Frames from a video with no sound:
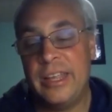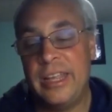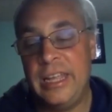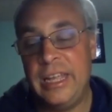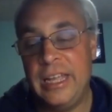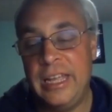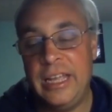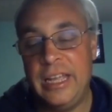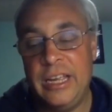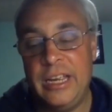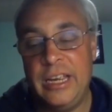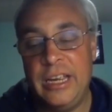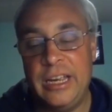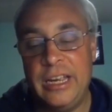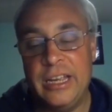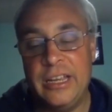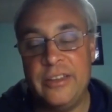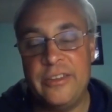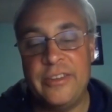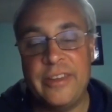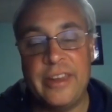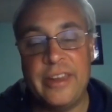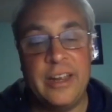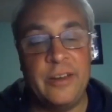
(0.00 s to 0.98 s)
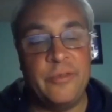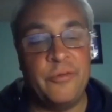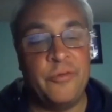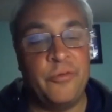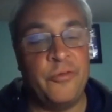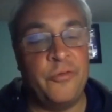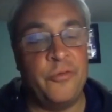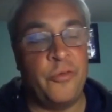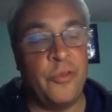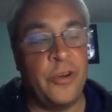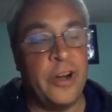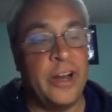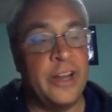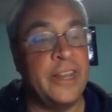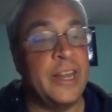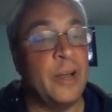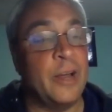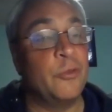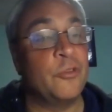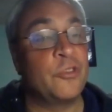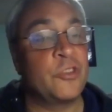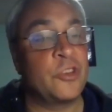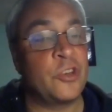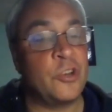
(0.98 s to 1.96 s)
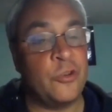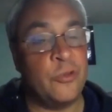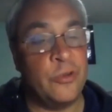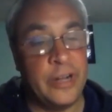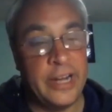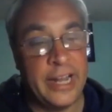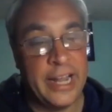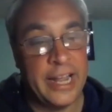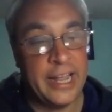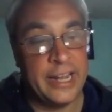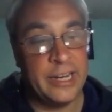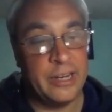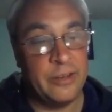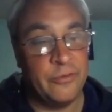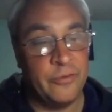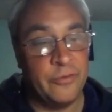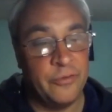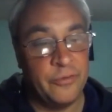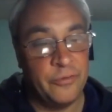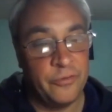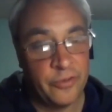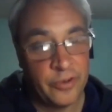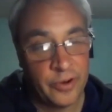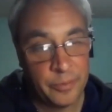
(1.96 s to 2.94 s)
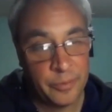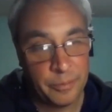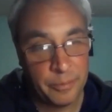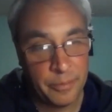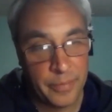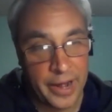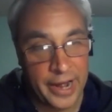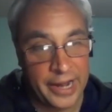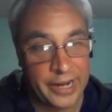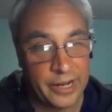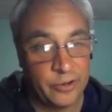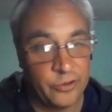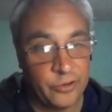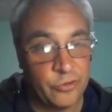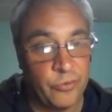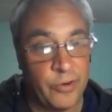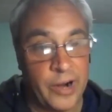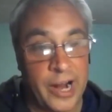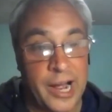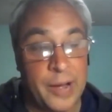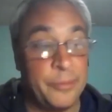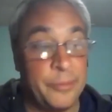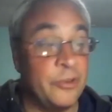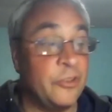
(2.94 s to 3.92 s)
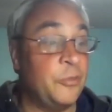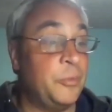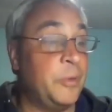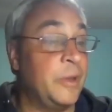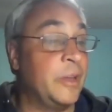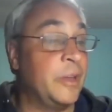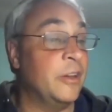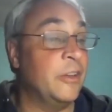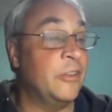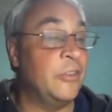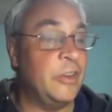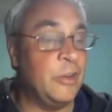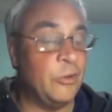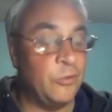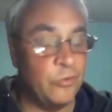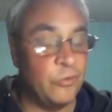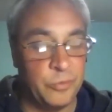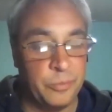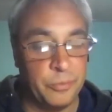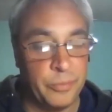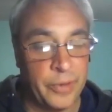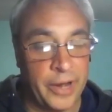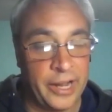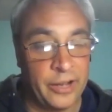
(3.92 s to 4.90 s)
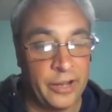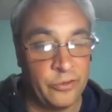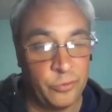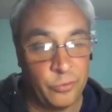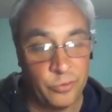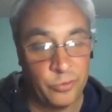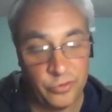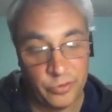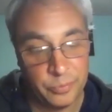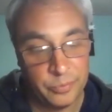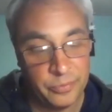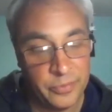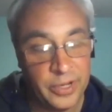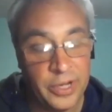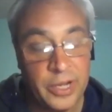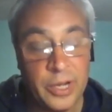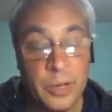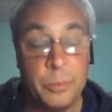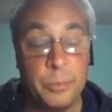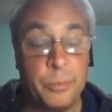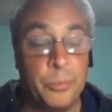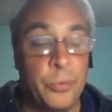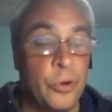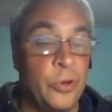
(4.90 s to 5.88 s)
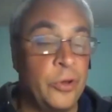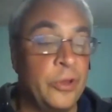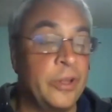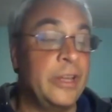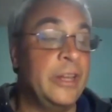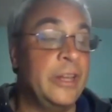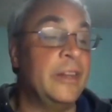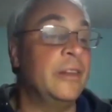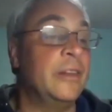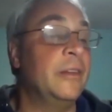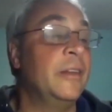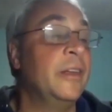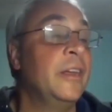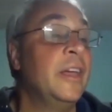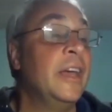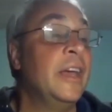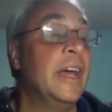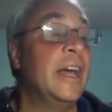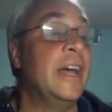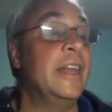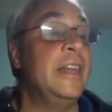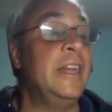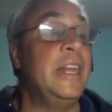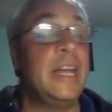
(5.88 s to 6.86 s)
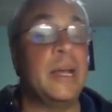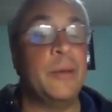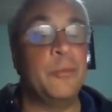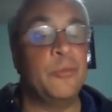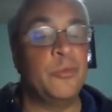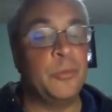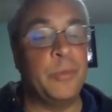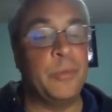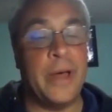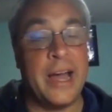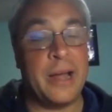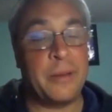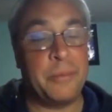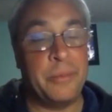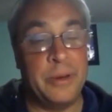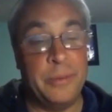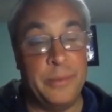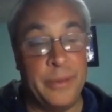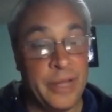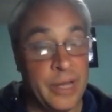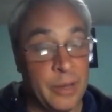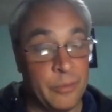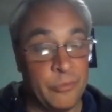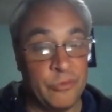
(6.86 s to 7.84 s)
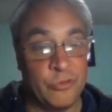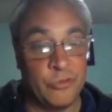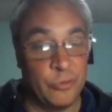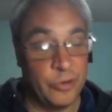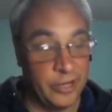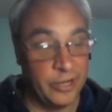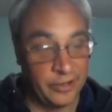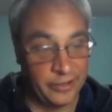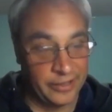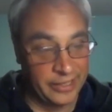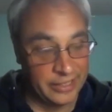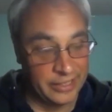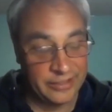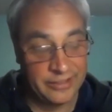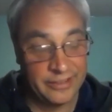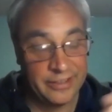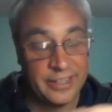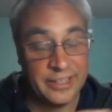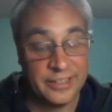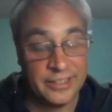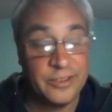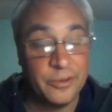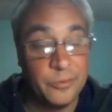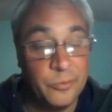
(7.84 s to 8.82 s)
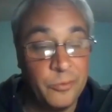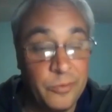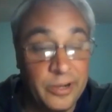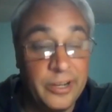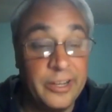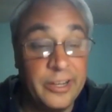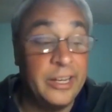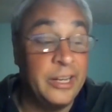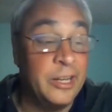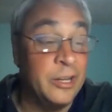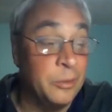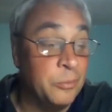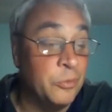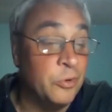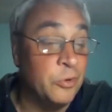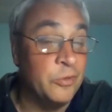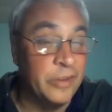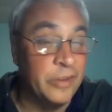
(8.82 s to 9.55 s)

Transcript: he is a friend that was created from Miles Robbins because he was Miles was bullied, and he comes back, but he becomes real. It's it's a really good